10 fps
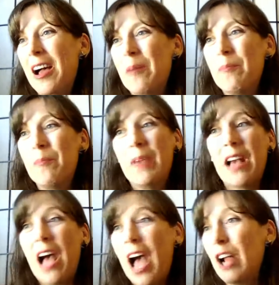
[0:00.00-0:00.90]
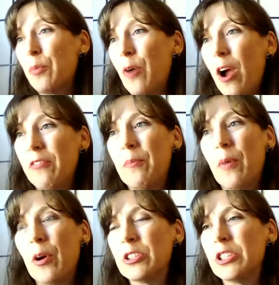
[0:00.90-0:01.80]
make a higher profit
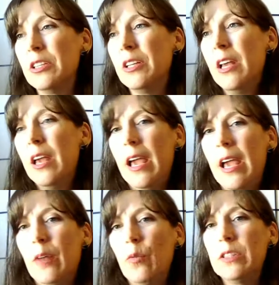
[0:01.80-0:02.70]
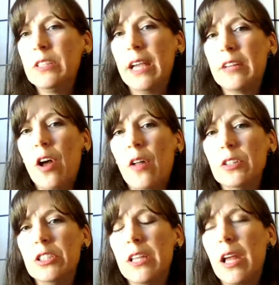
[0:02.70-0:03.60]
margin. And with
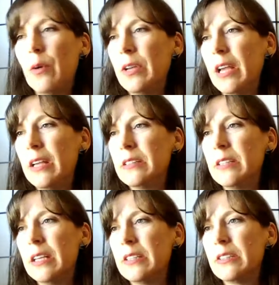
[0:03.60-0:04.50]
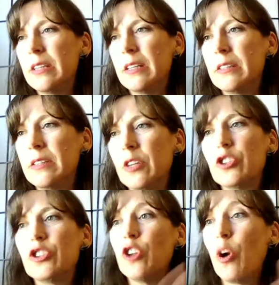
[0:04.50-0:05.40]
technology nowadays, there's
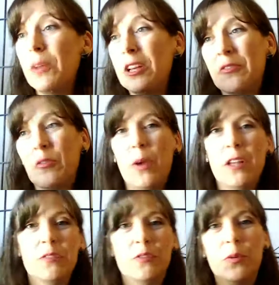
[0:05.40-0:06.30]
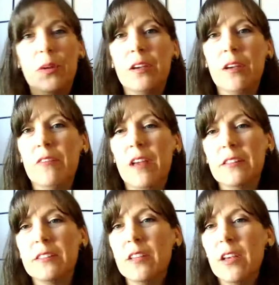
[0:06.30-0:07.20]
so many different ways of doing
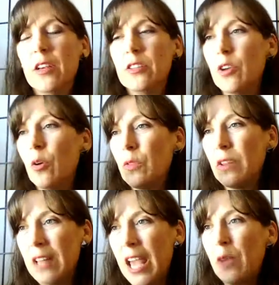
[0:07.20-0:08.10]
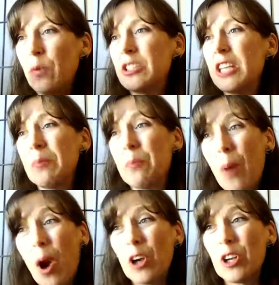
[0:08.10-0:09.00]
events. So the language and
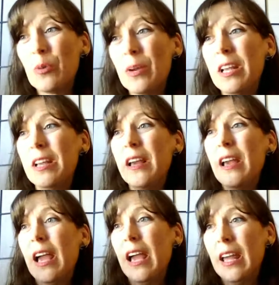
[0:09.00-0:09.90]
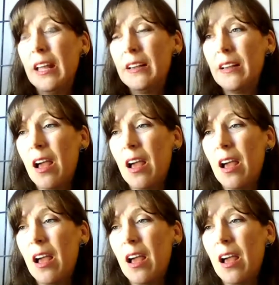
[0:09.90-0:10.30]
partnering and